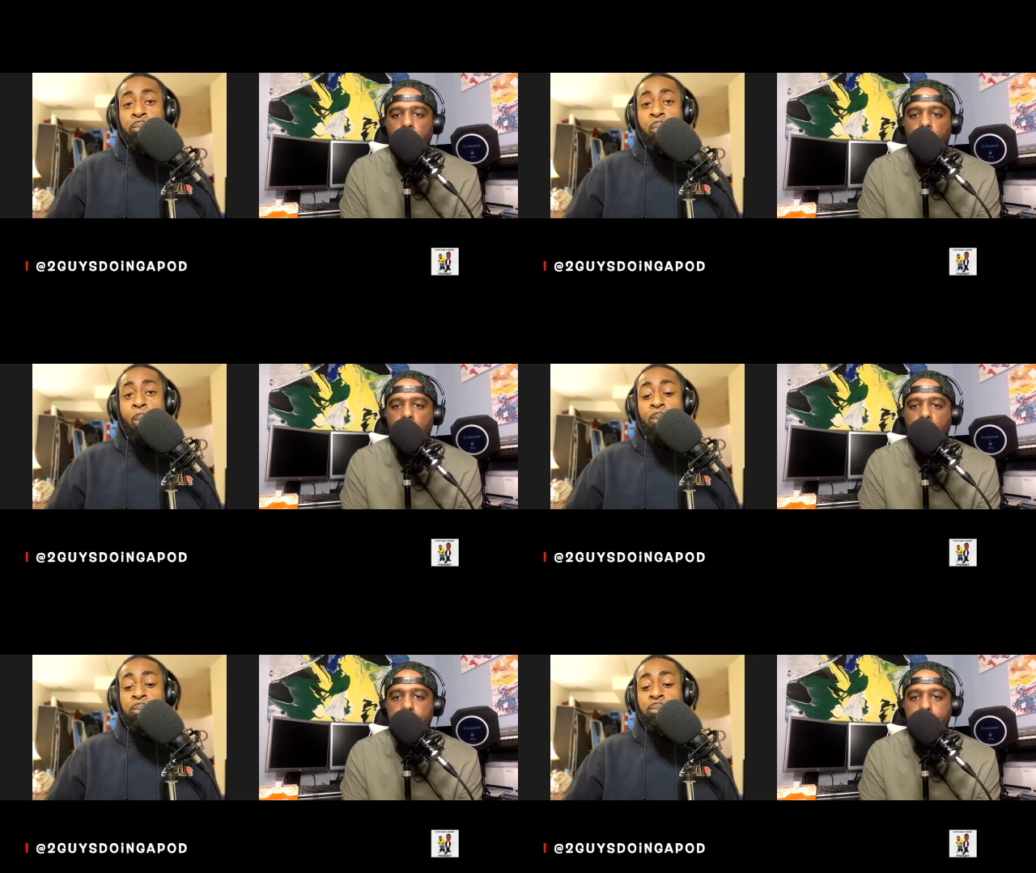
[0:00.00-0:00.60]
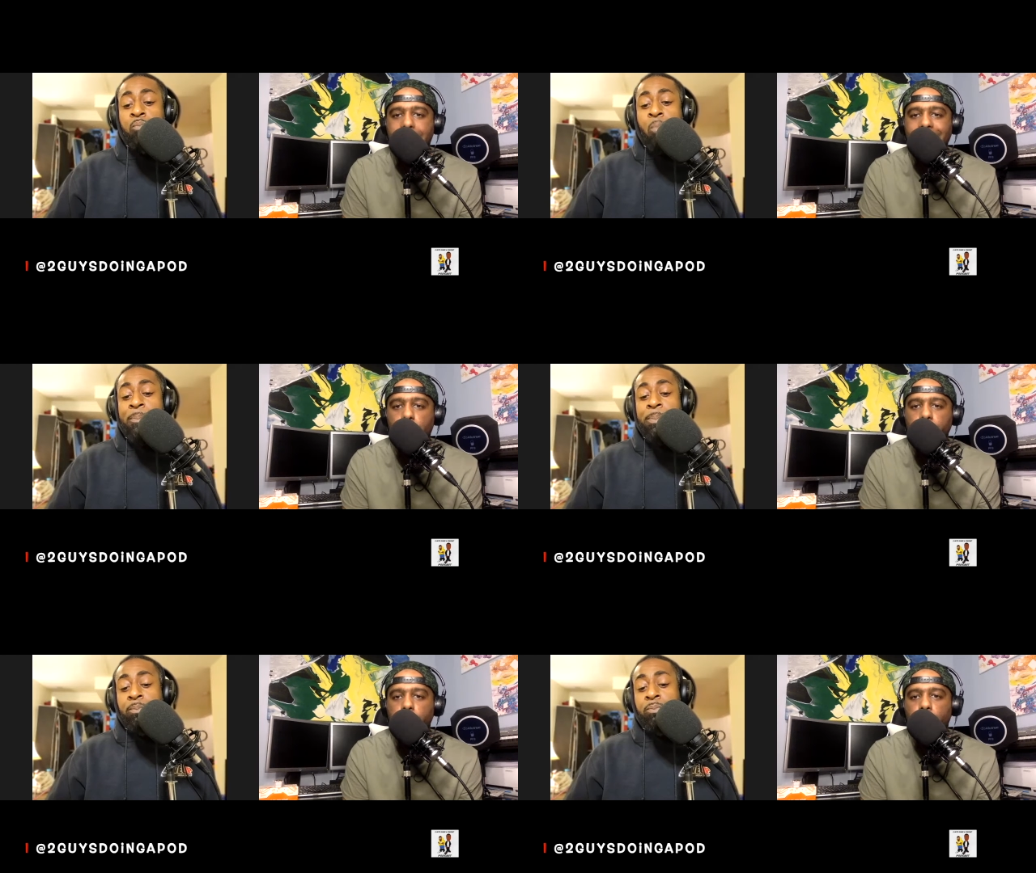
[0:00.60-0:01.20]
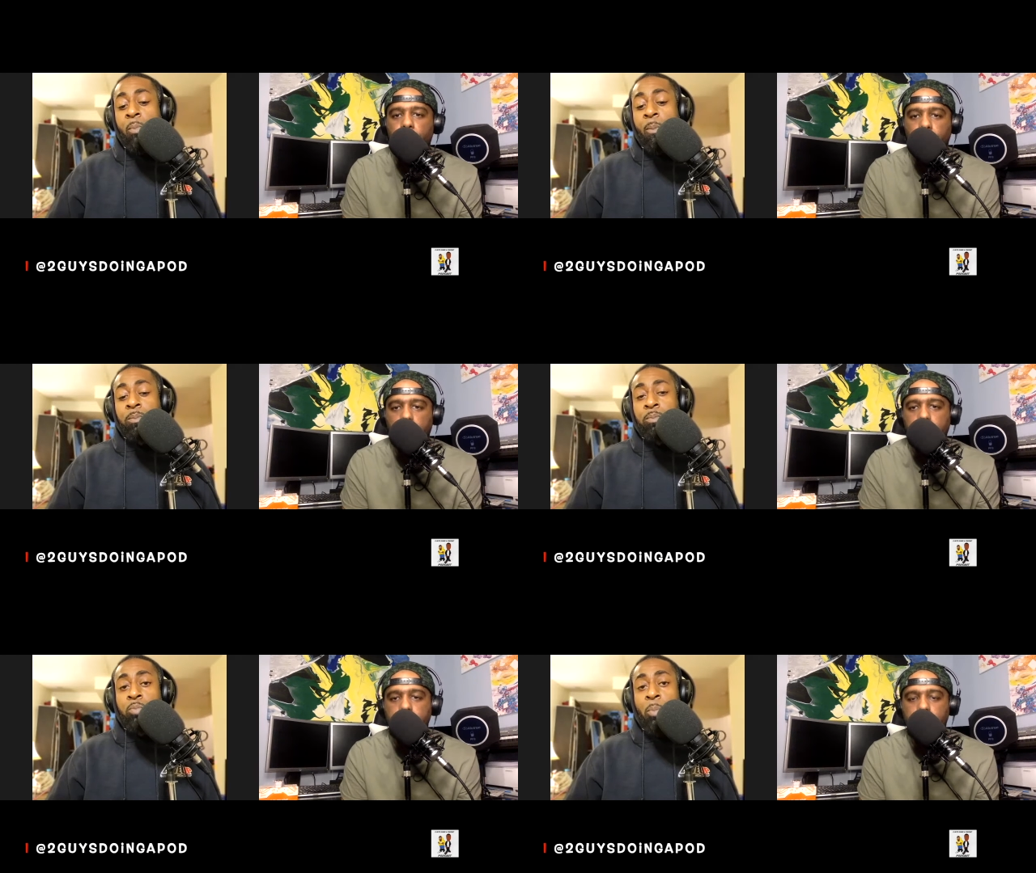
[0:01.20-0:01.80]
Speaker 1: um, my go-to for
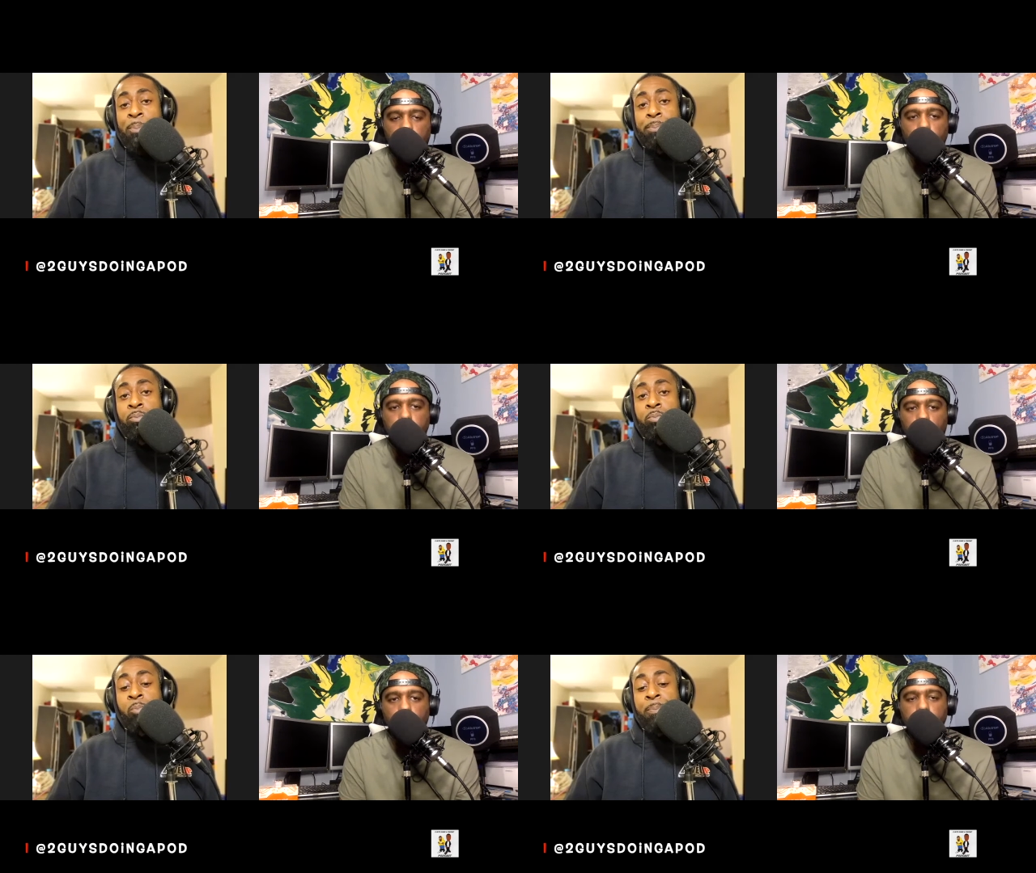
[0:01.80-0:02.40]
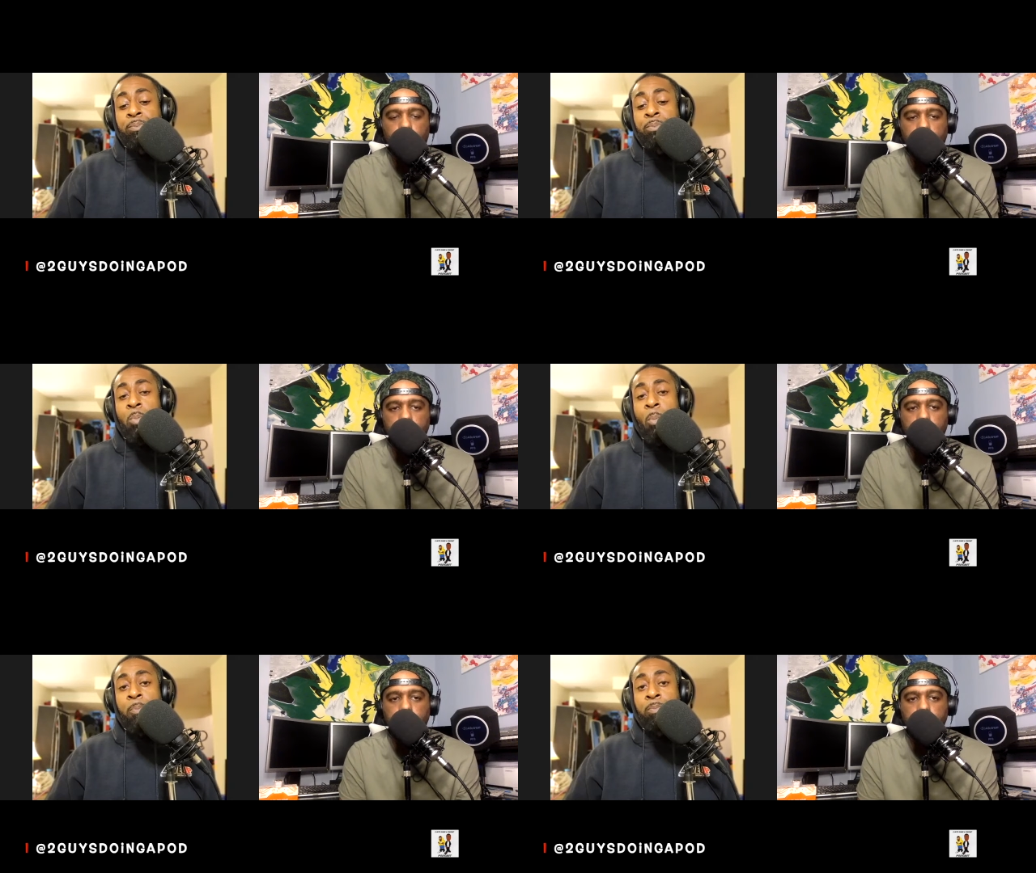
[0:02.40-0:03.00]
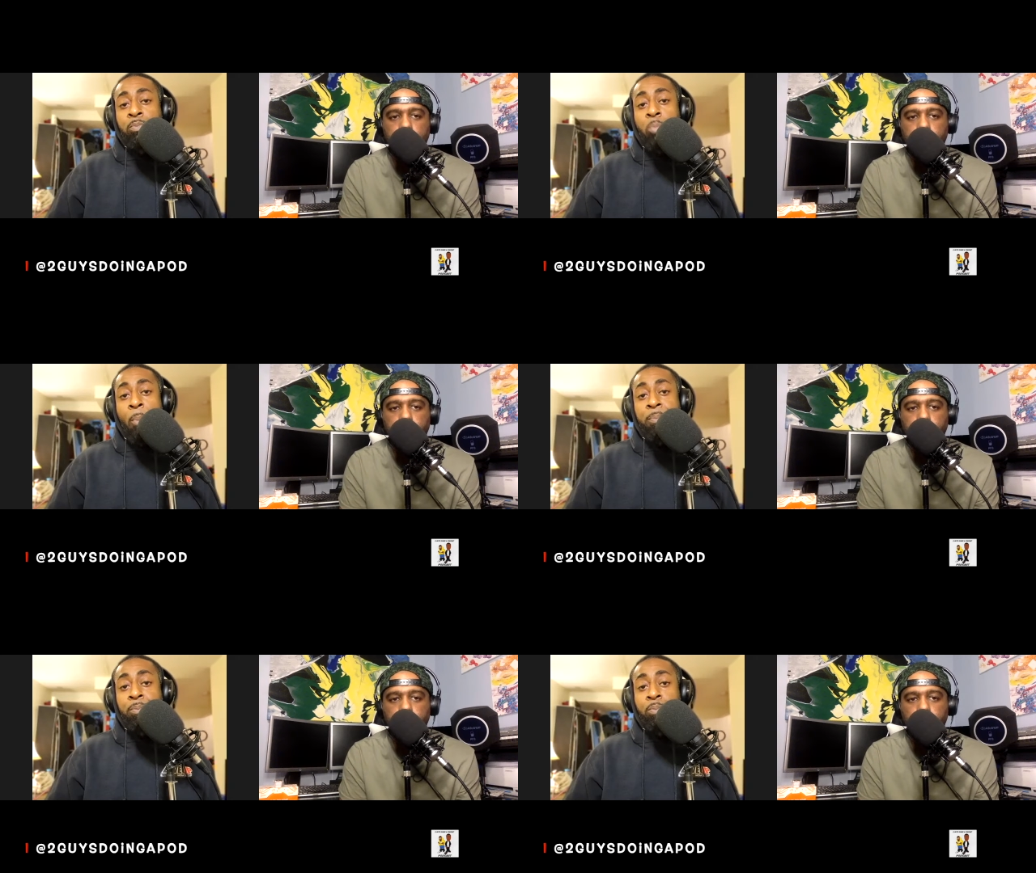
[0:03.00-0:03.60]
nuggets was always Wendy's.
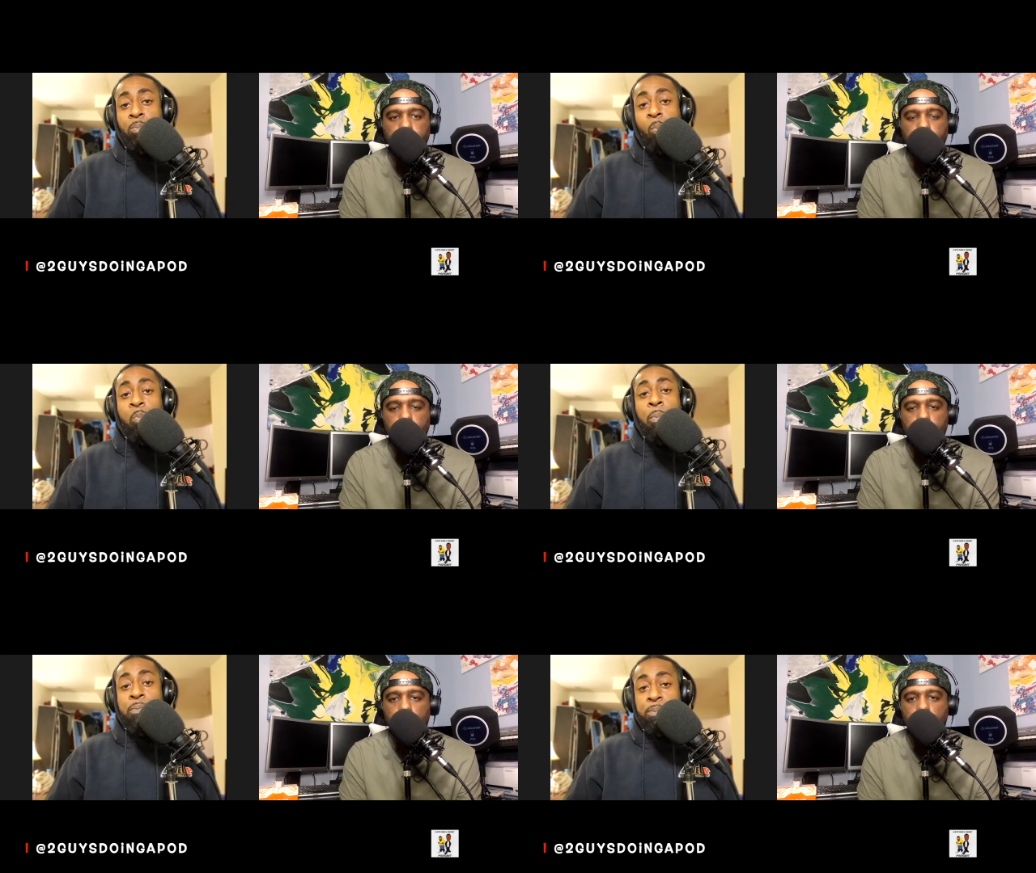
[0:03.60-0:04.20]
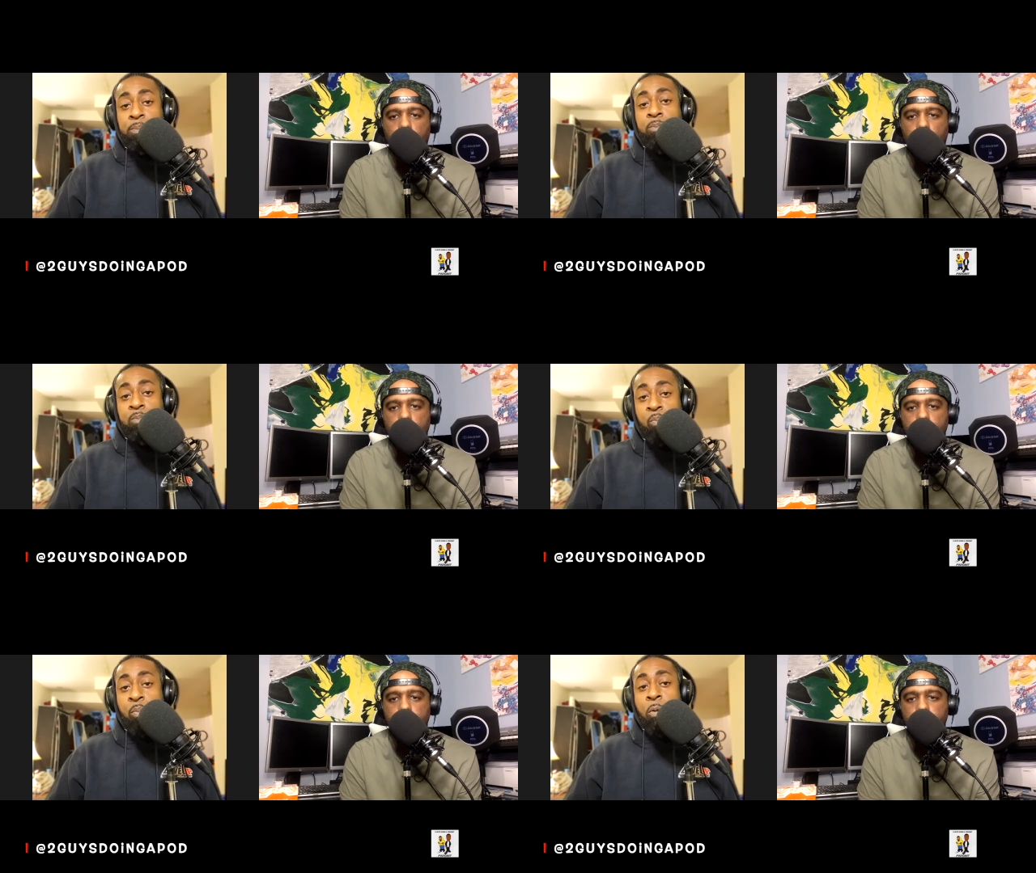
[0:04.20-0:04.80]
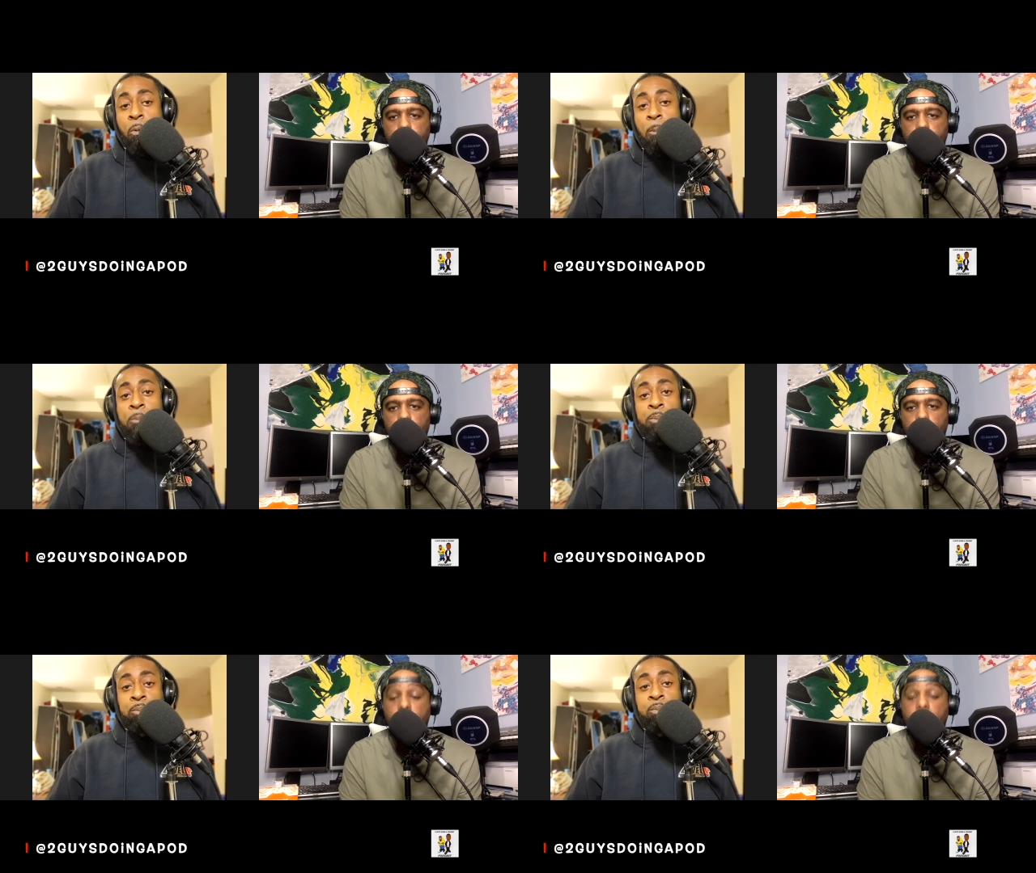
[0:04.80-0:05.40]
Um,
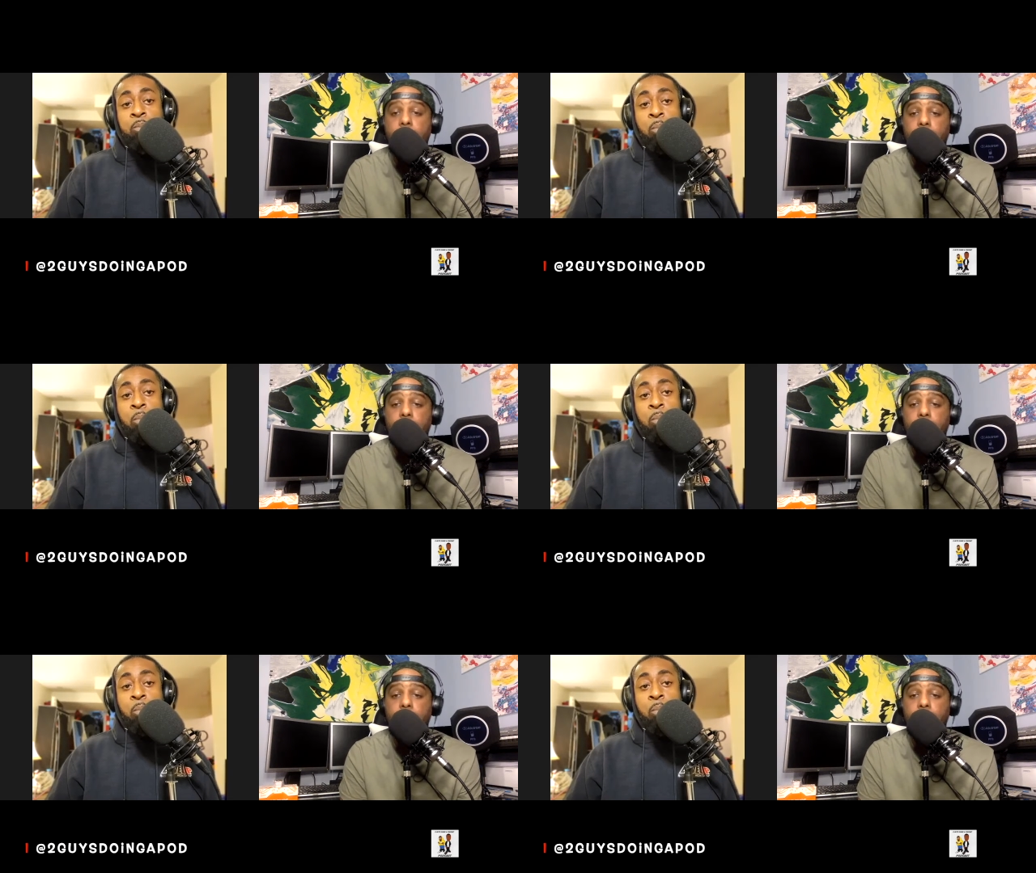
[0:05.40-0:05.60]
and